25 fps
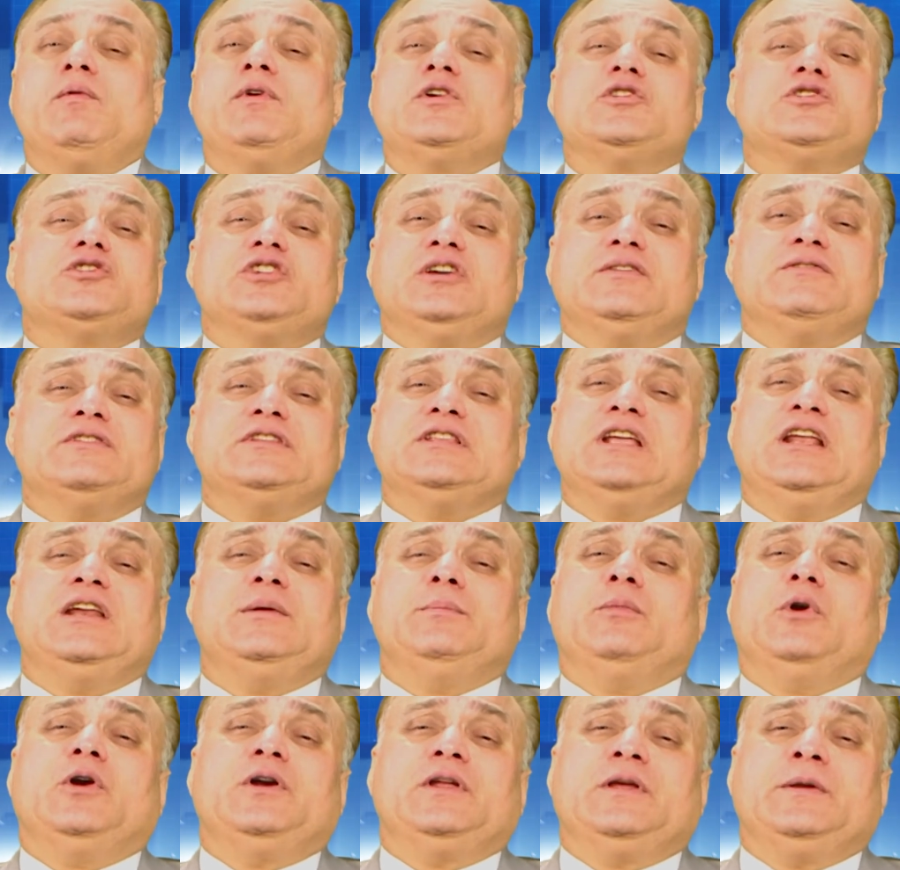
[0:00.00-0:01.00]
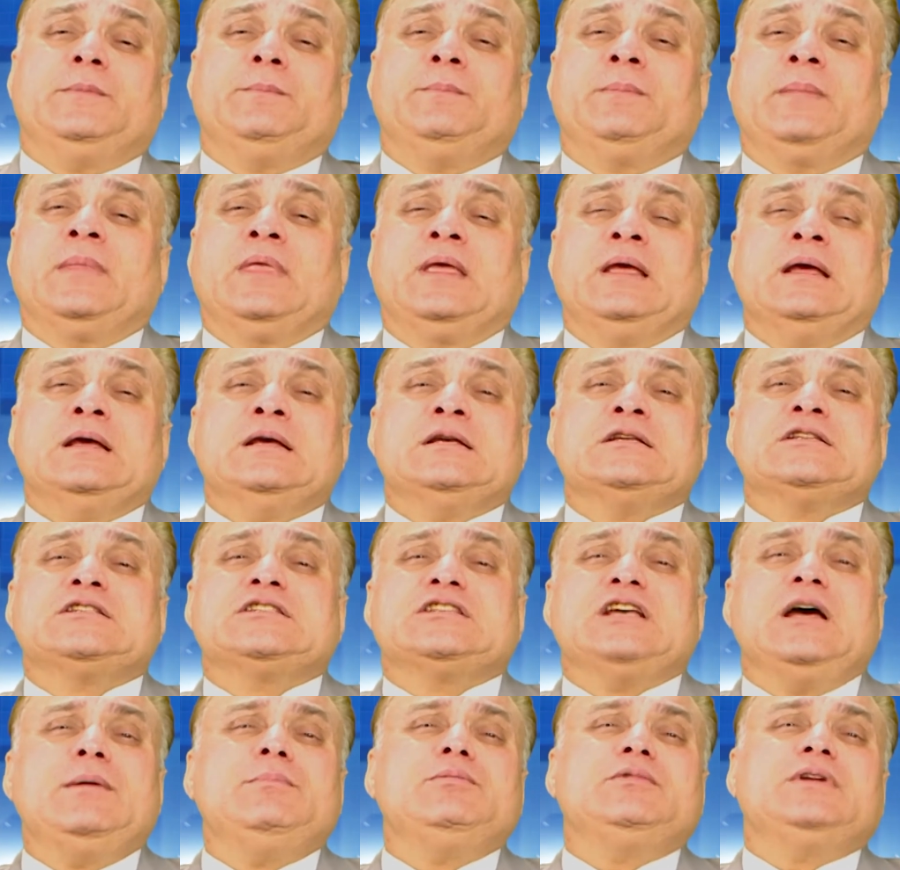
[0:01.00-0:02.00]
want to share with anybody.
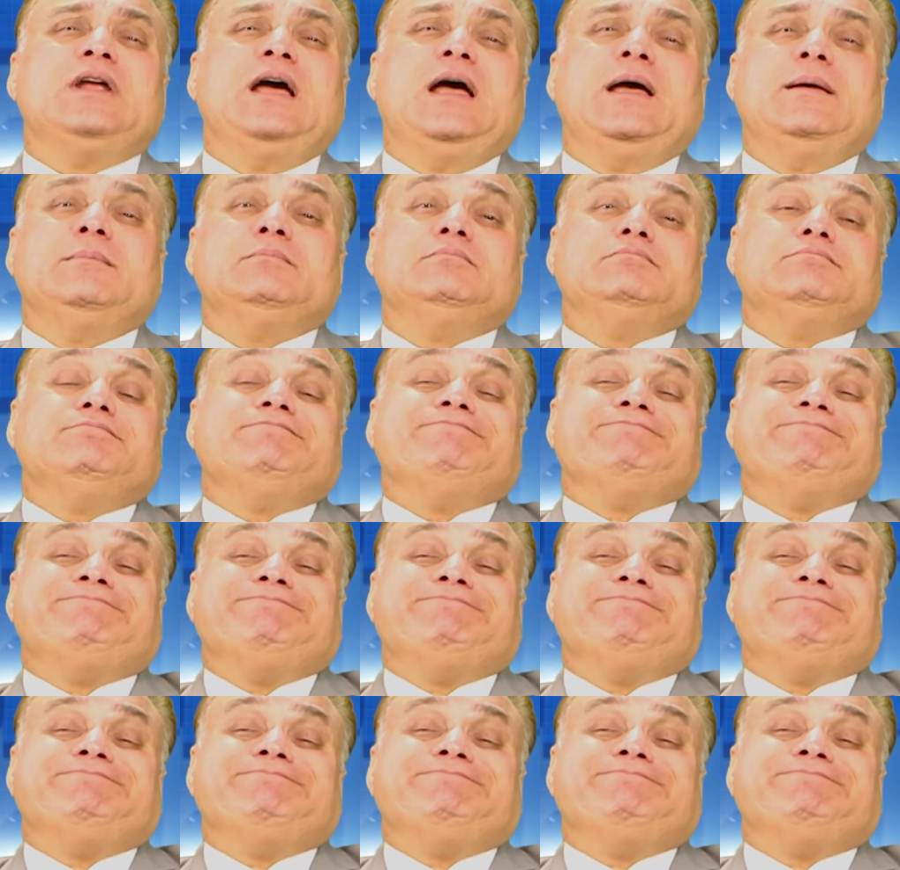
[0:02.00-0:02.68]
Sometimes